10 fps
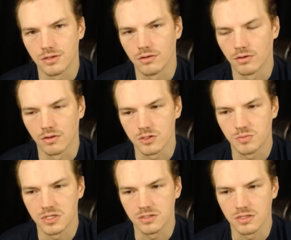and all this
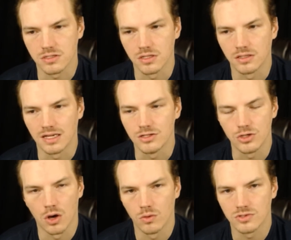business, that they
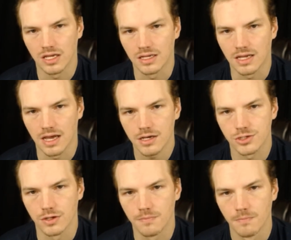don't take
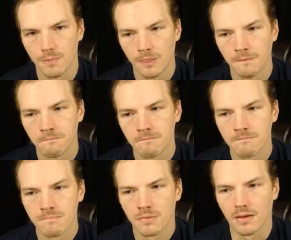action.
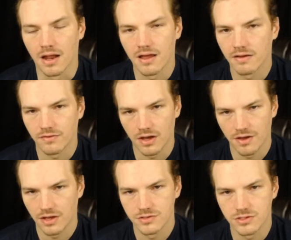And
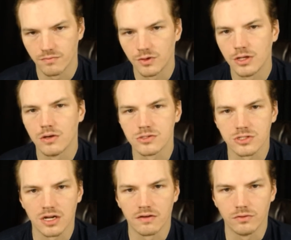I've had some videos
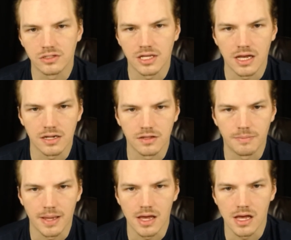that I've looked at in the
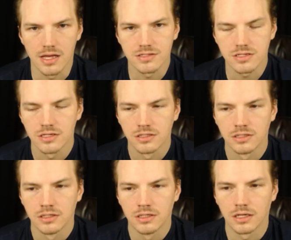past.
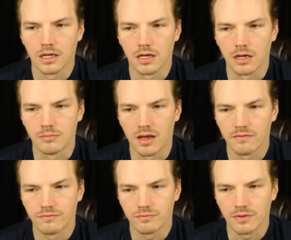
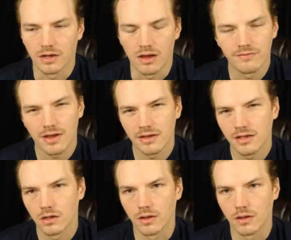I get